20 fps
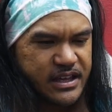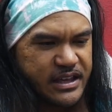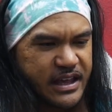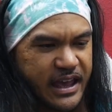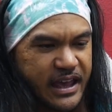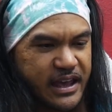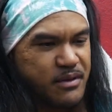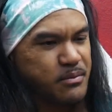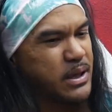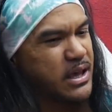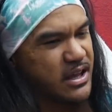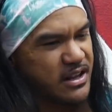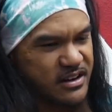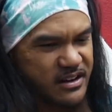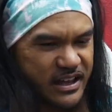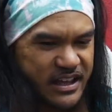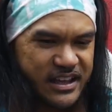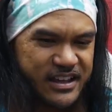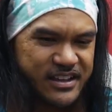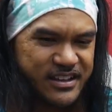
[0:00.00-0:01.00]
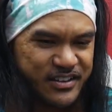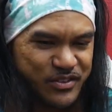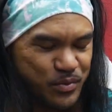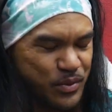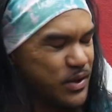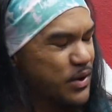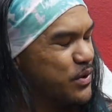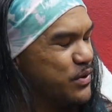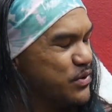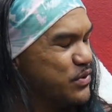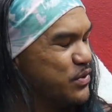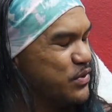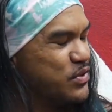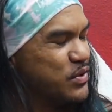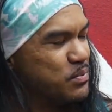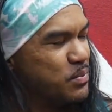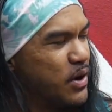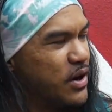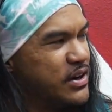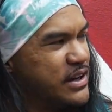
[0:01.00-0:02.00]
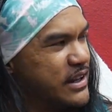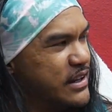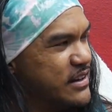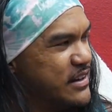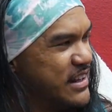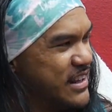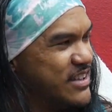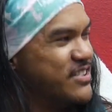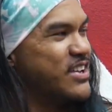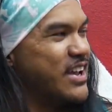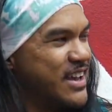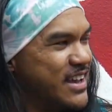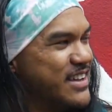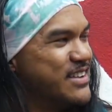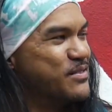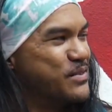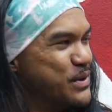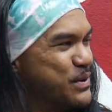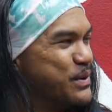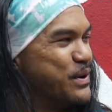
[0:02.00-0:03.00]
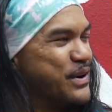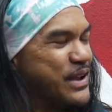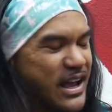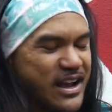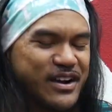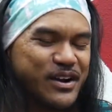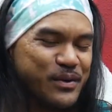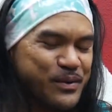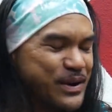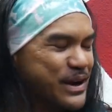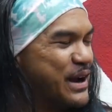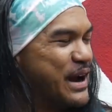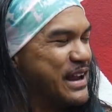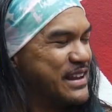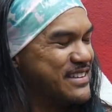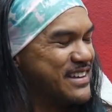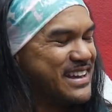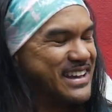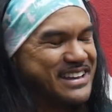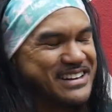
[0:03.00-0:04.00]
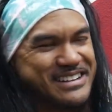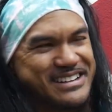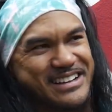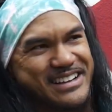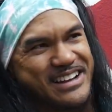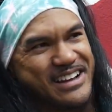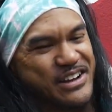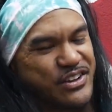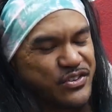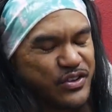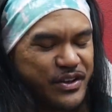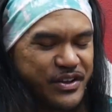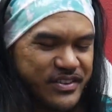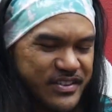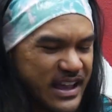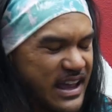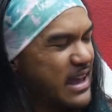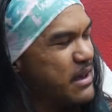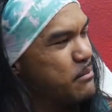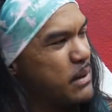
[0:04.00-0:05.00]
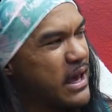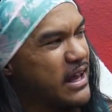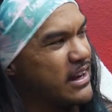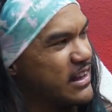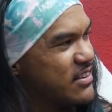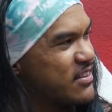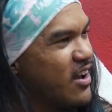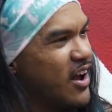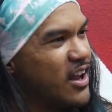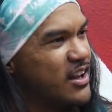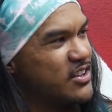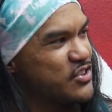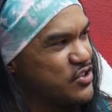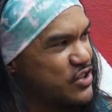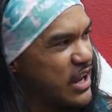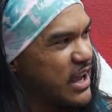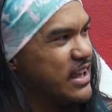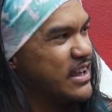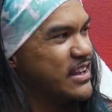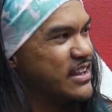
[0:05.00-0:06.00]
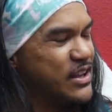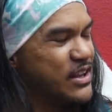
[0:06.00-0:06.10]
hey man, like, because we always used to party in TJ when we were younger, when we were 18. So he's like, hey man, it's college night.